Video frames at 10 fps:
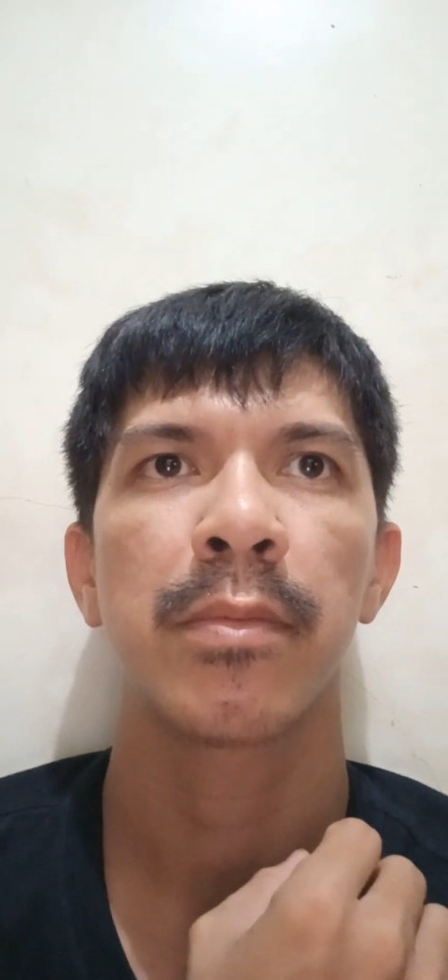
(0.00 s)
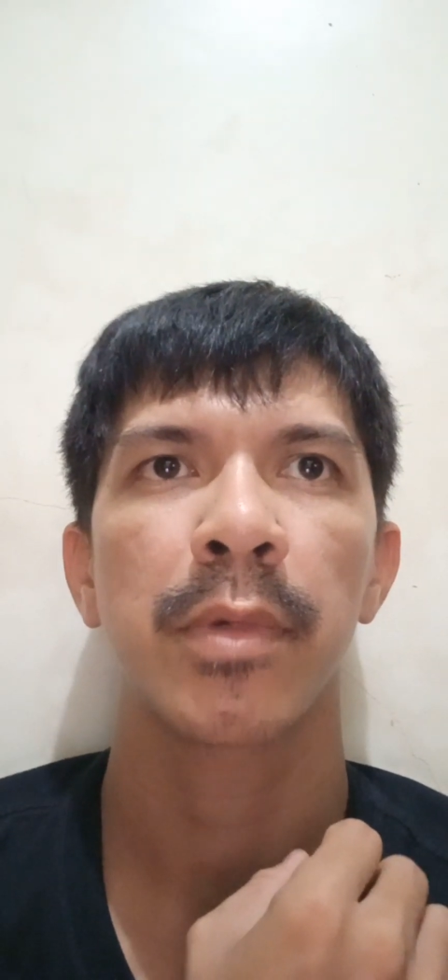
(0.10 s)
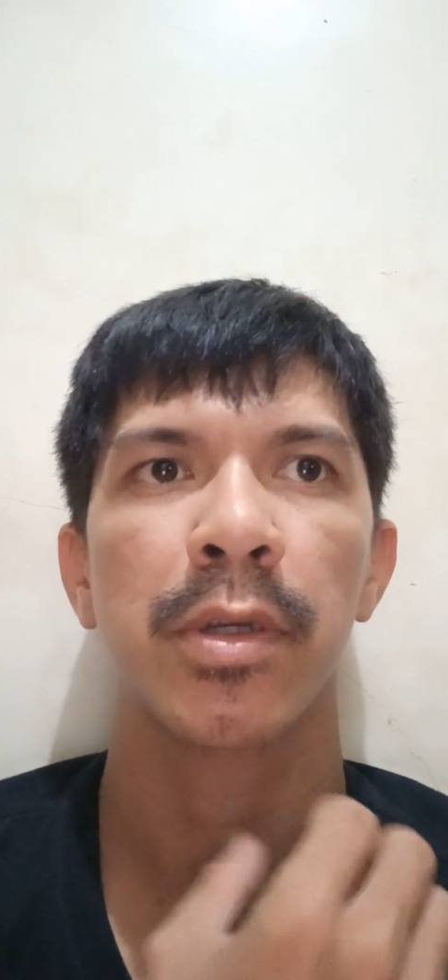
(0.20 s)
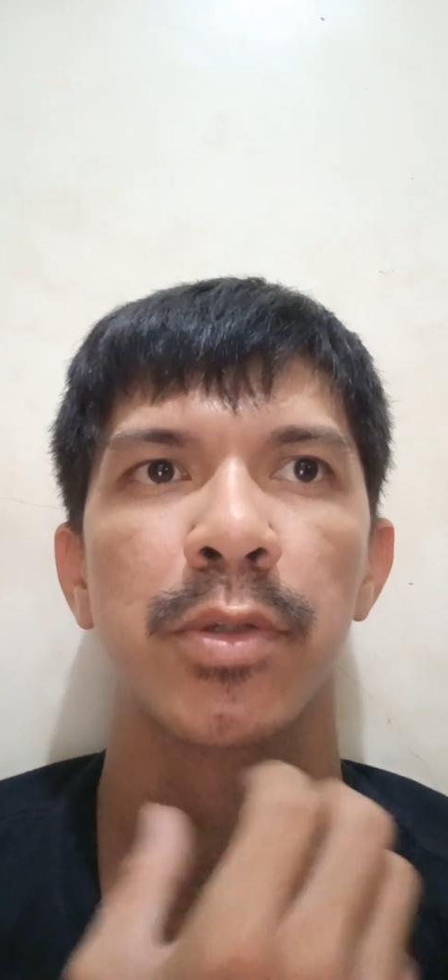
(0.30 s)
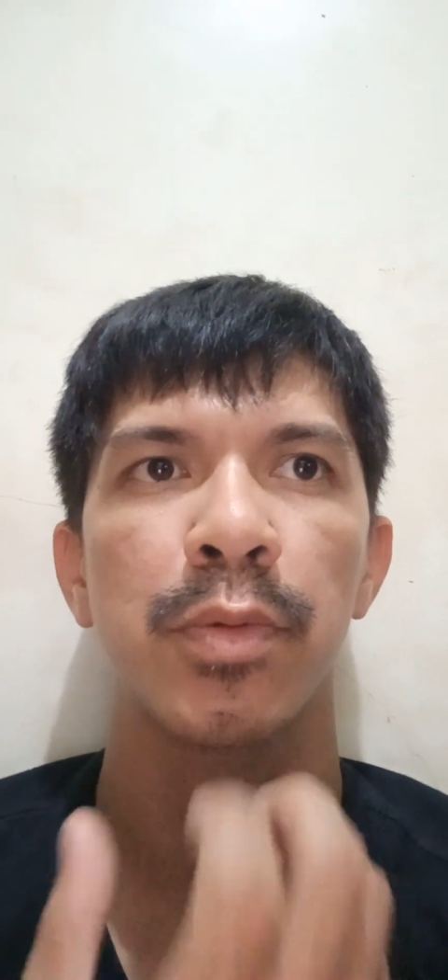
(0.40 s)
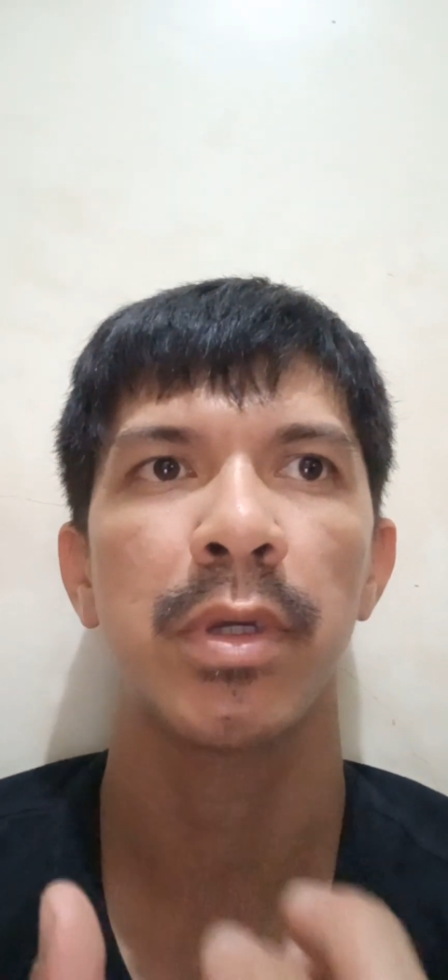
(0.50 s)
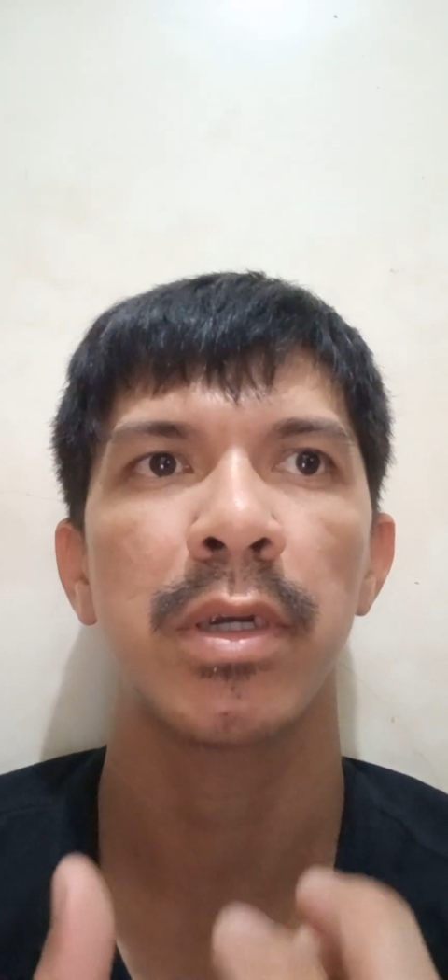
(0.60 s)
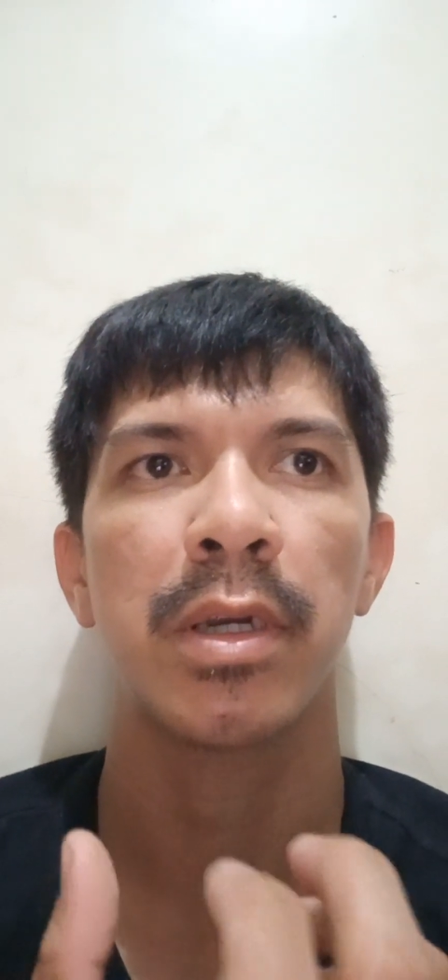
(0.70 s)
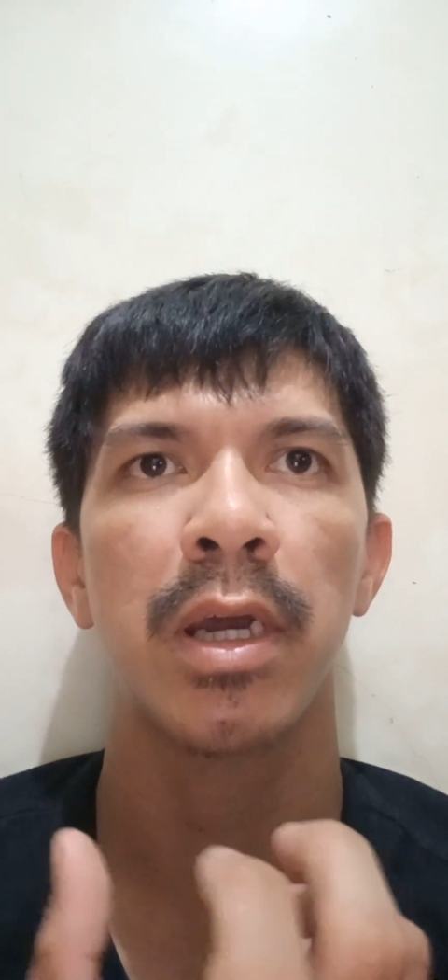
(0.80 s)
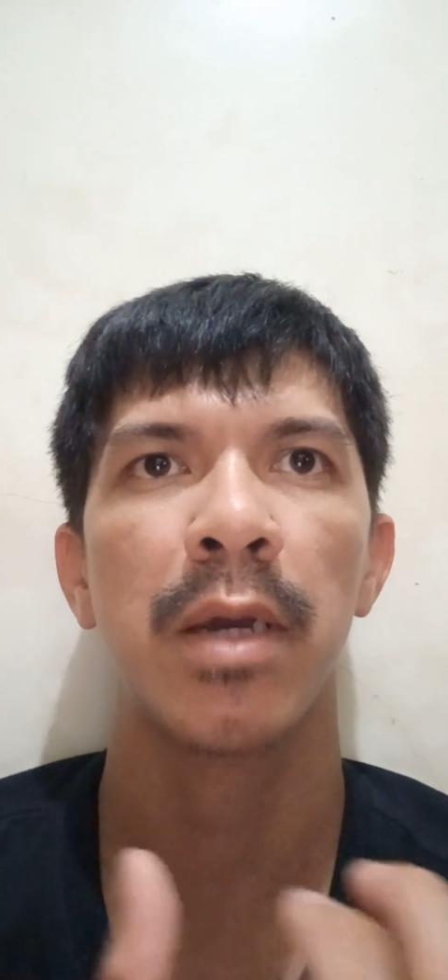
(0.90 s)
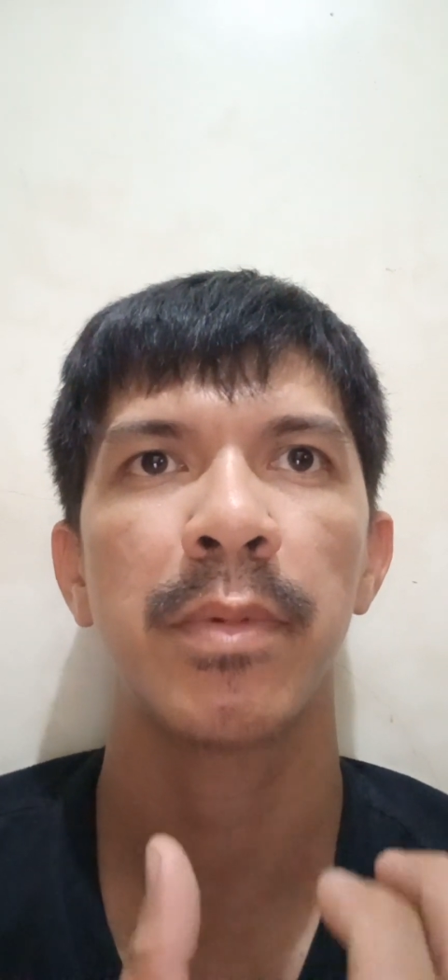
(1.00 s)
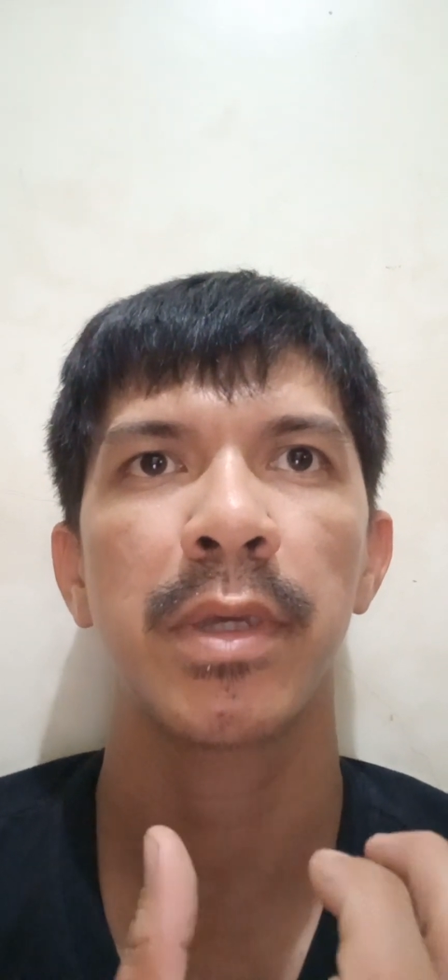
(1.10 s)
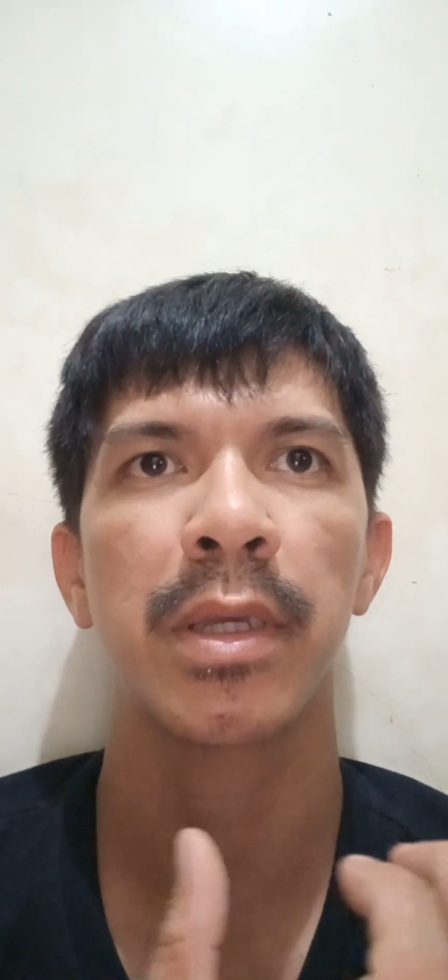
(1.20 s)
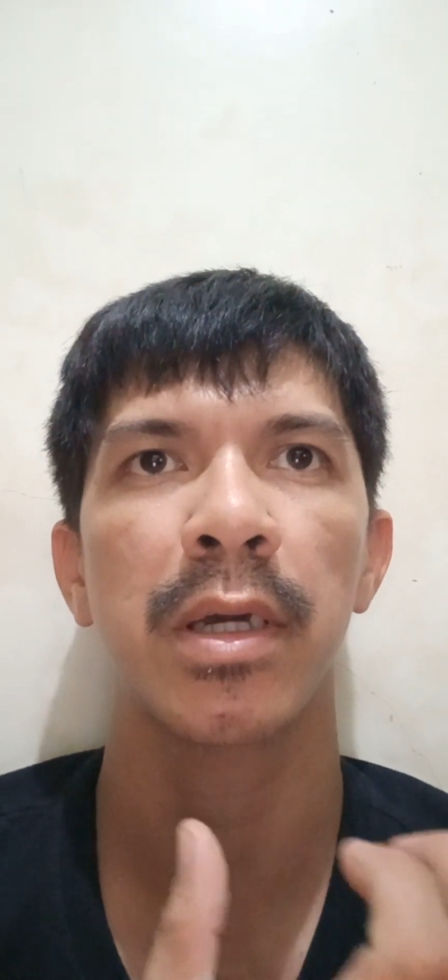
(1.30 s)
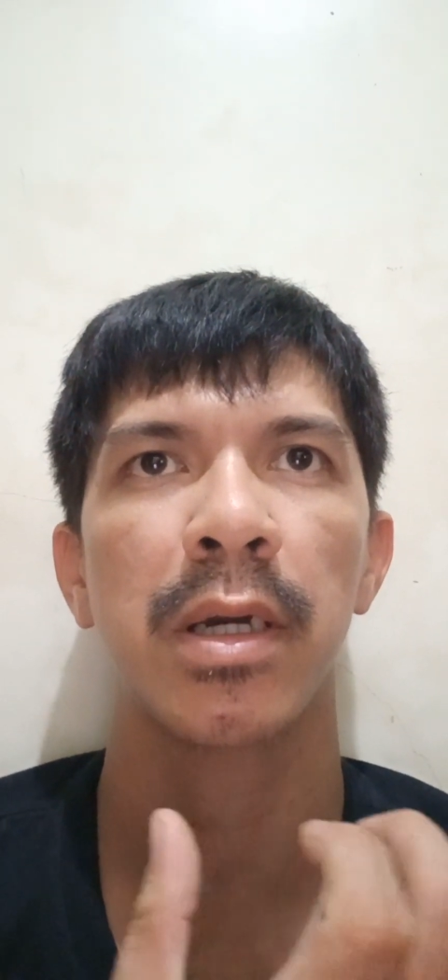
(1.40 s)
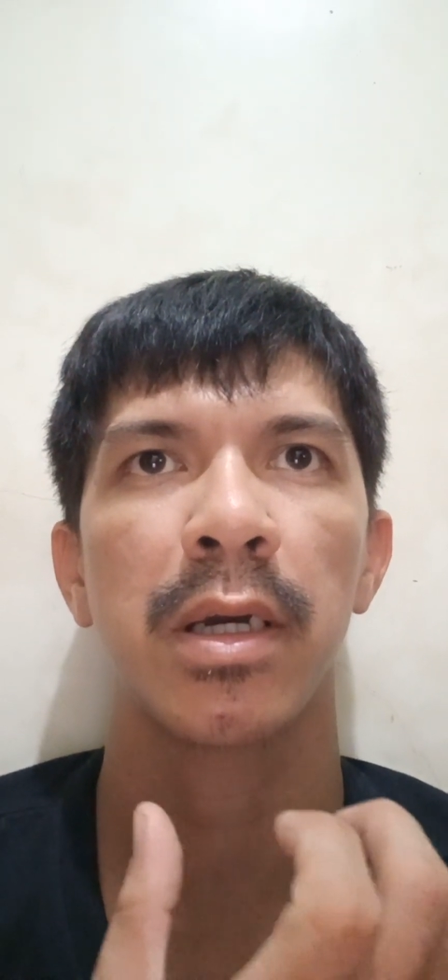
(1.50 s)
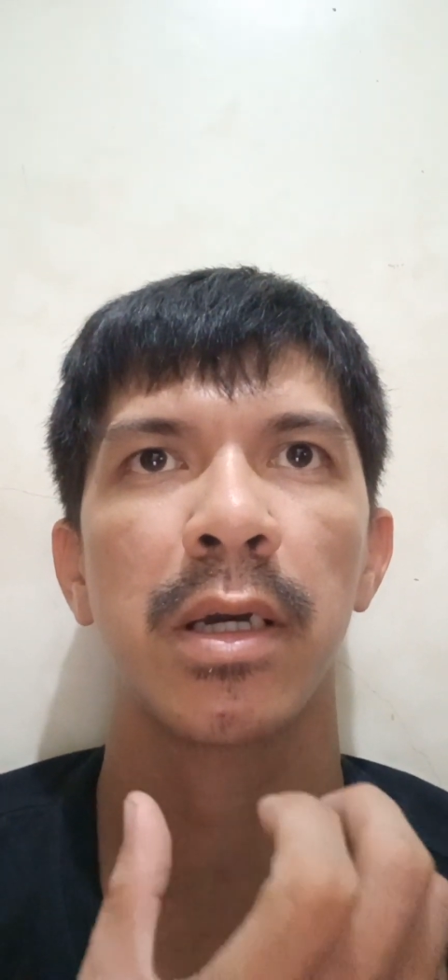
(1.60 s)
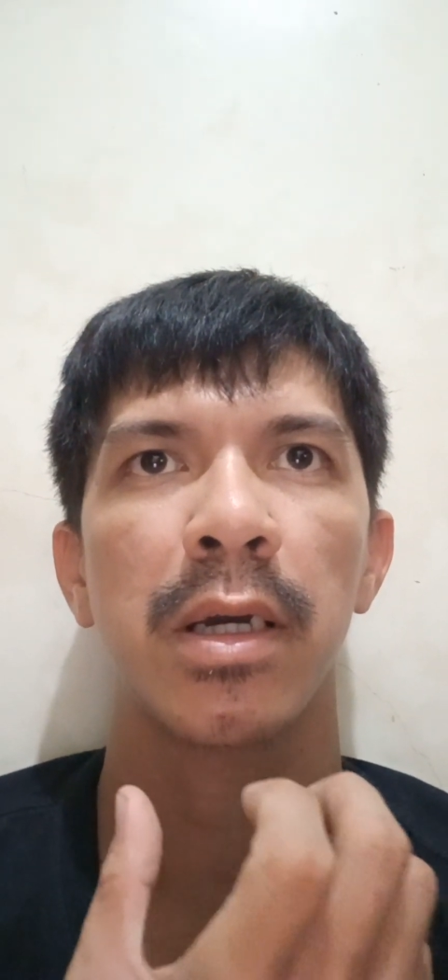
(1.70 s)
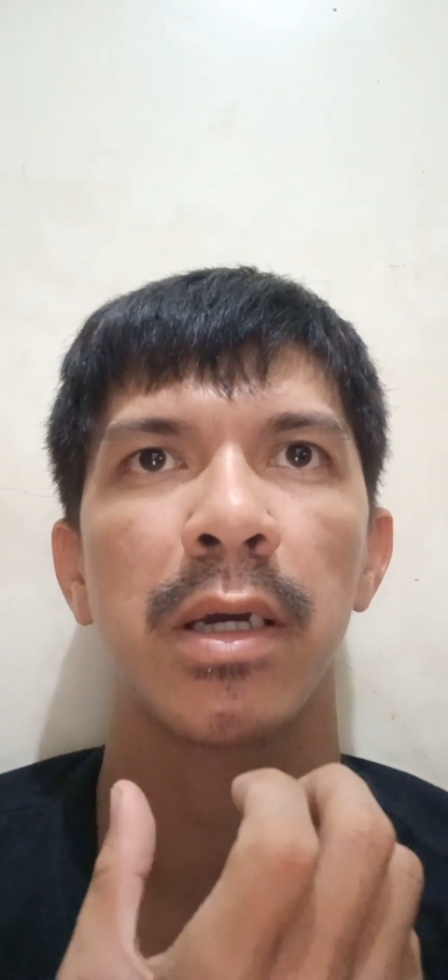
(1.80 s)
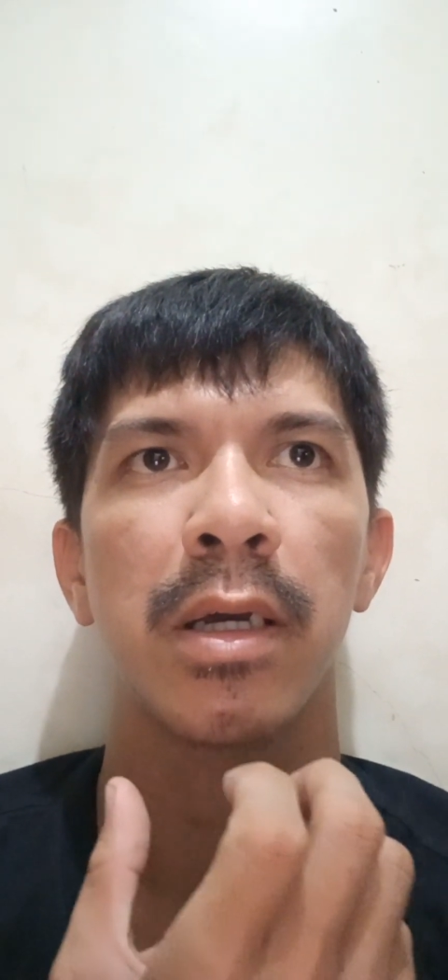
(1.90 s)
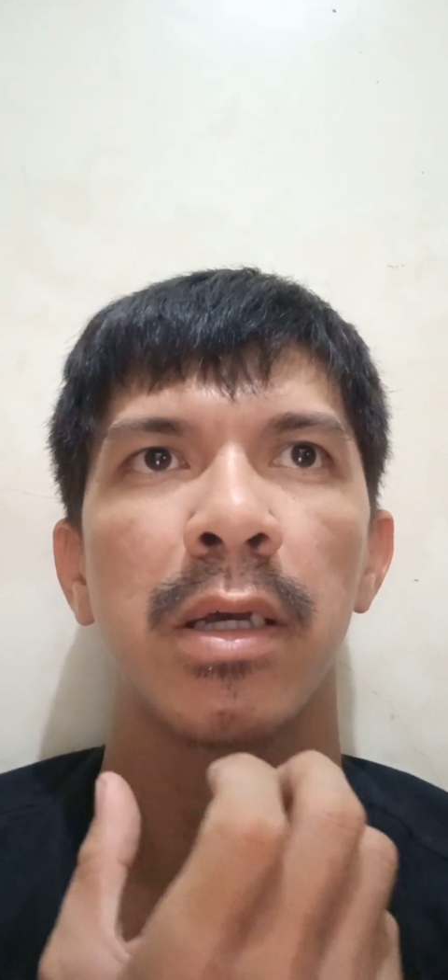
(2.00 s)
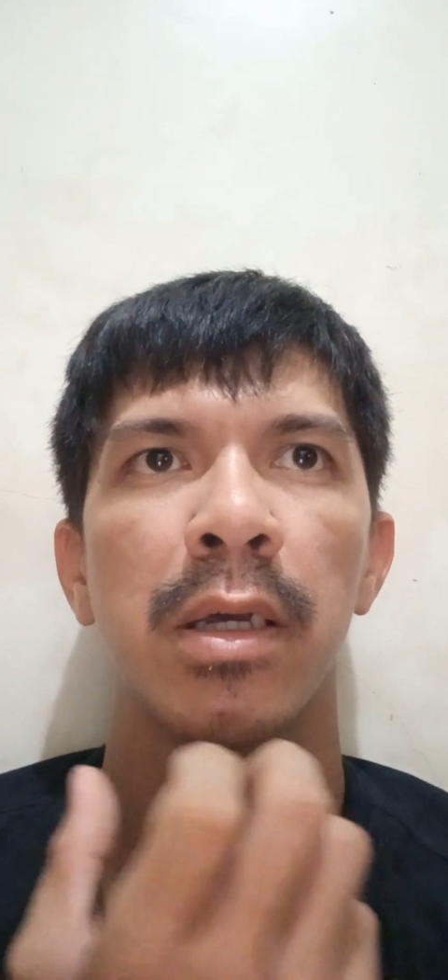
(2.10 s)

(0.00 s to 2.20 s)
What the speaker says: because we are having a